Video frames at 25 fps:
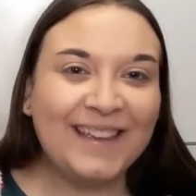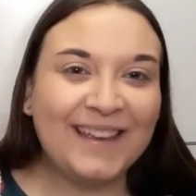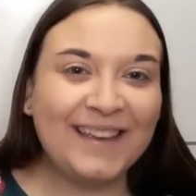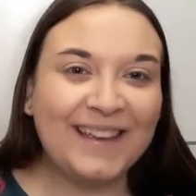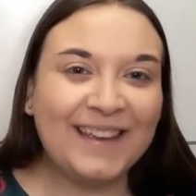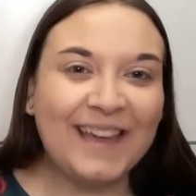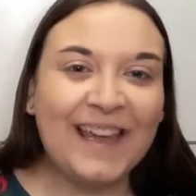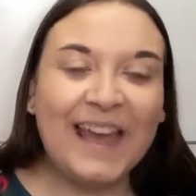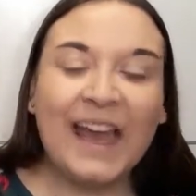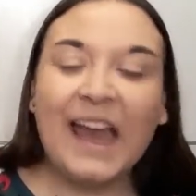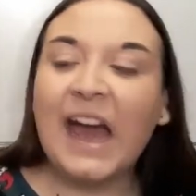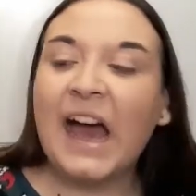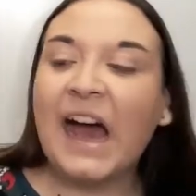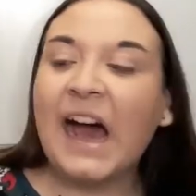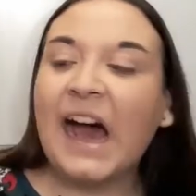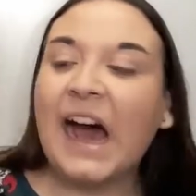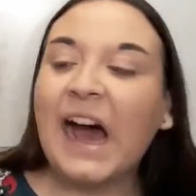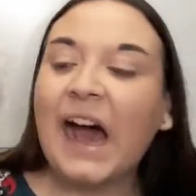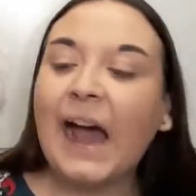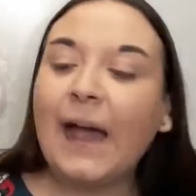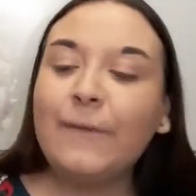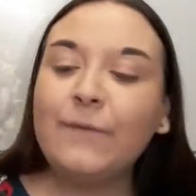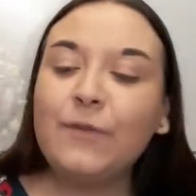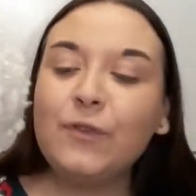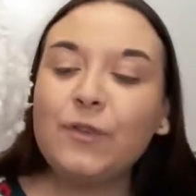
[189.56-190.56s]
there?
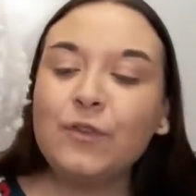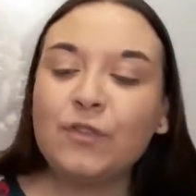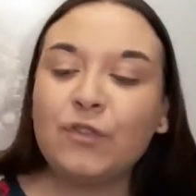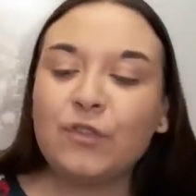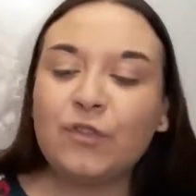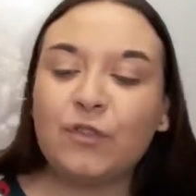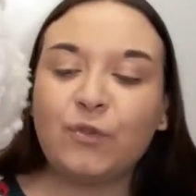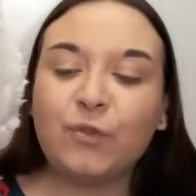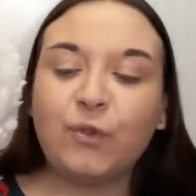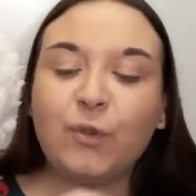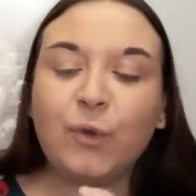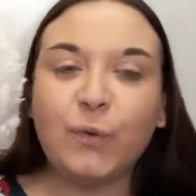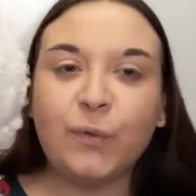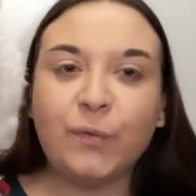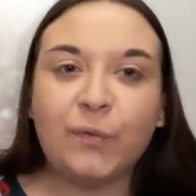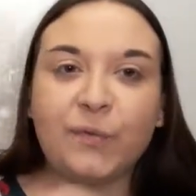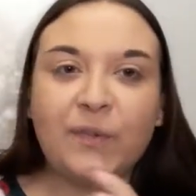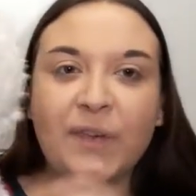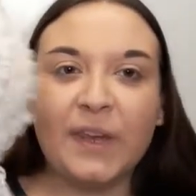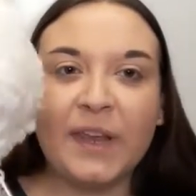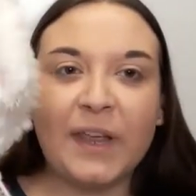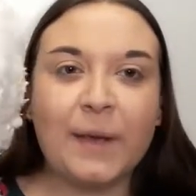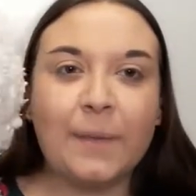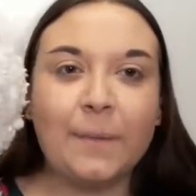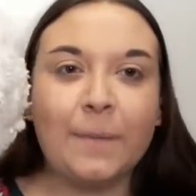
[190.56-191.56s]
I've just
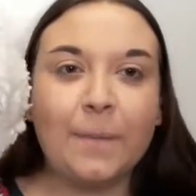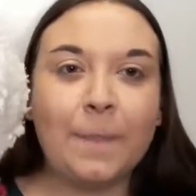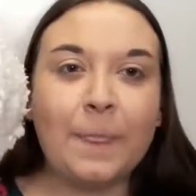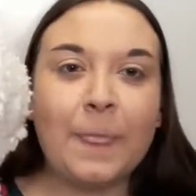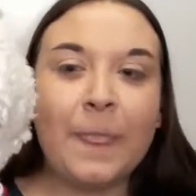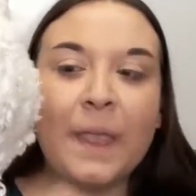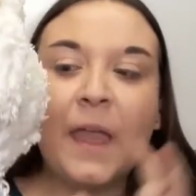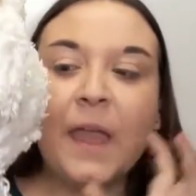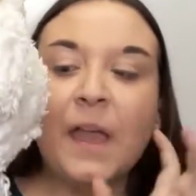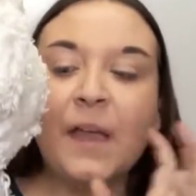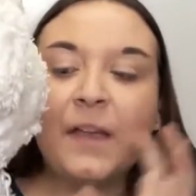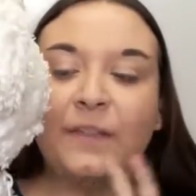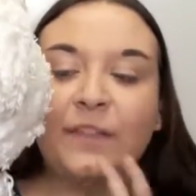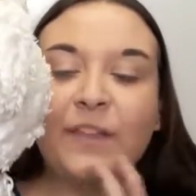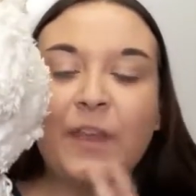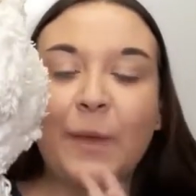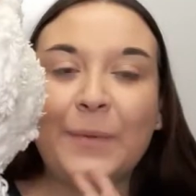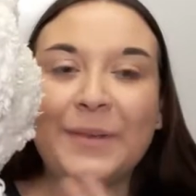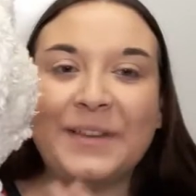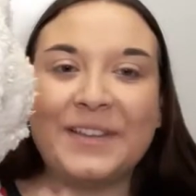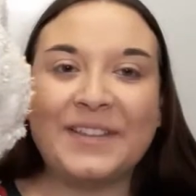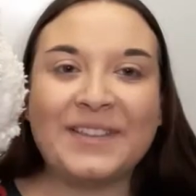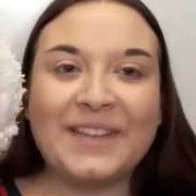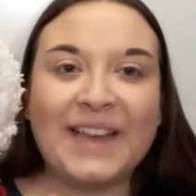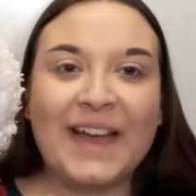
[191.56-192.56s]
stuffed him so
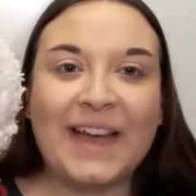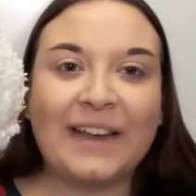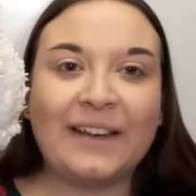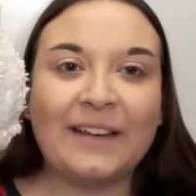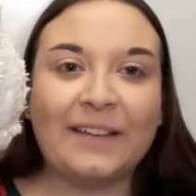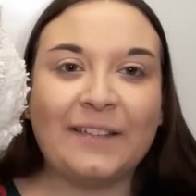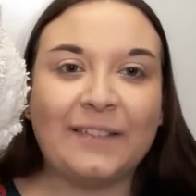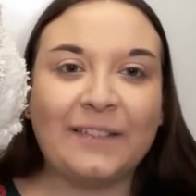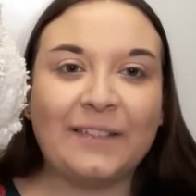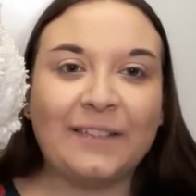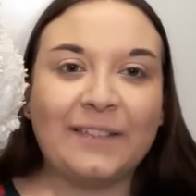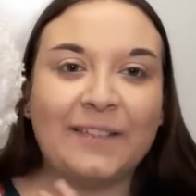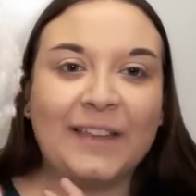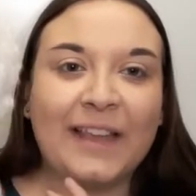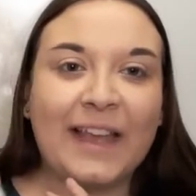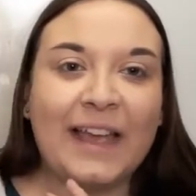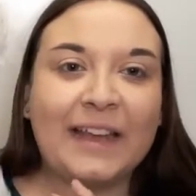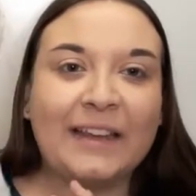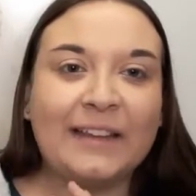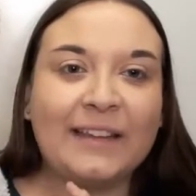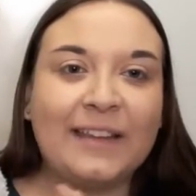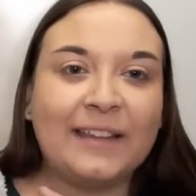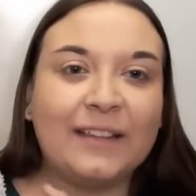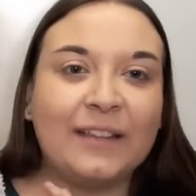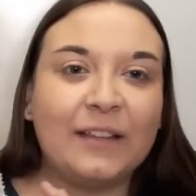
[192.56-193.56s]
he stands
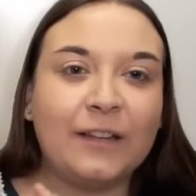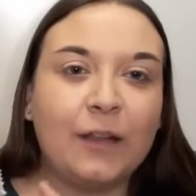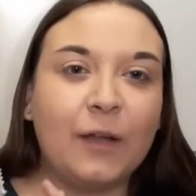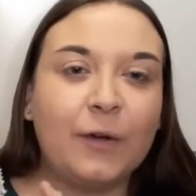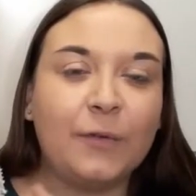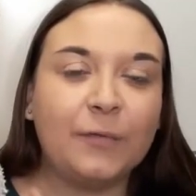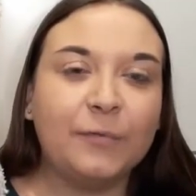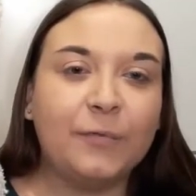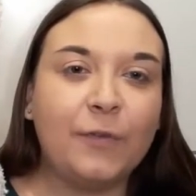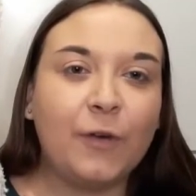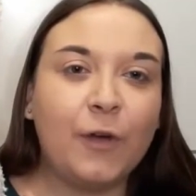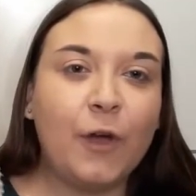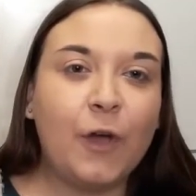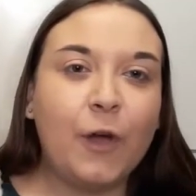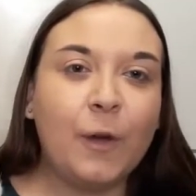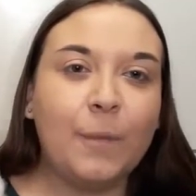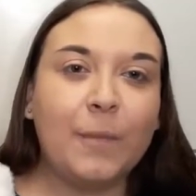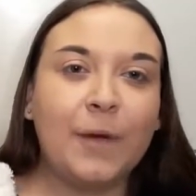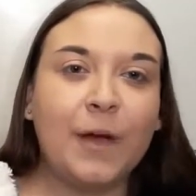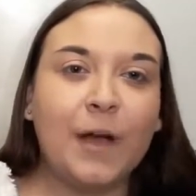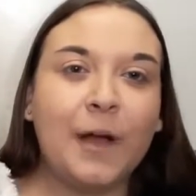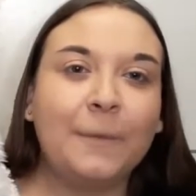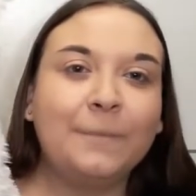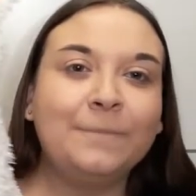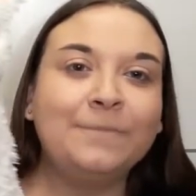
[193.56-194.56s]
and he's a lot
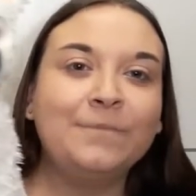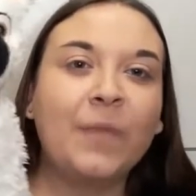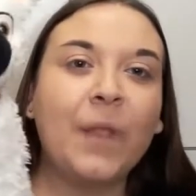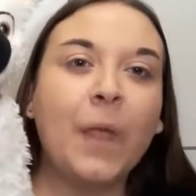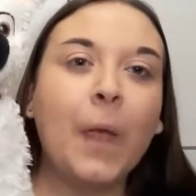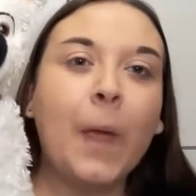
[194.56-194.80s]
firmer.